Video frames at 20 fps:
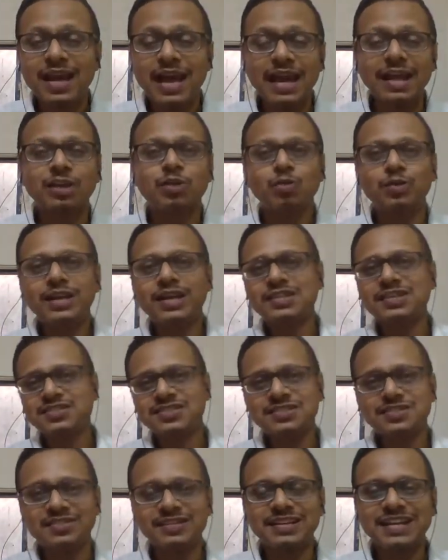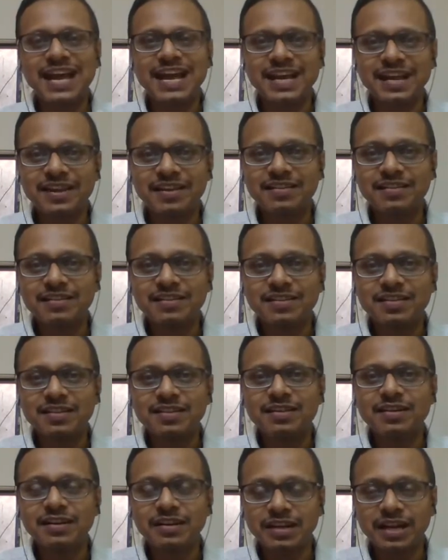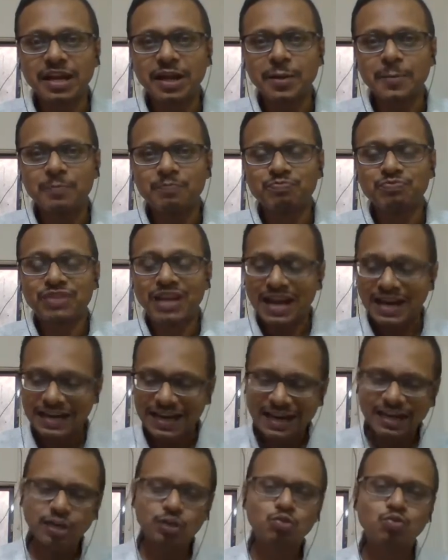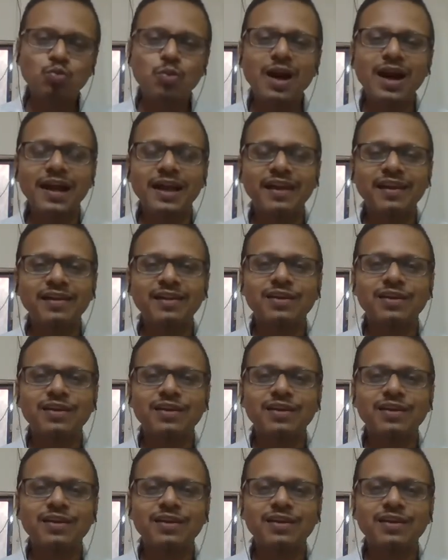and today is his retiring day. And that is why,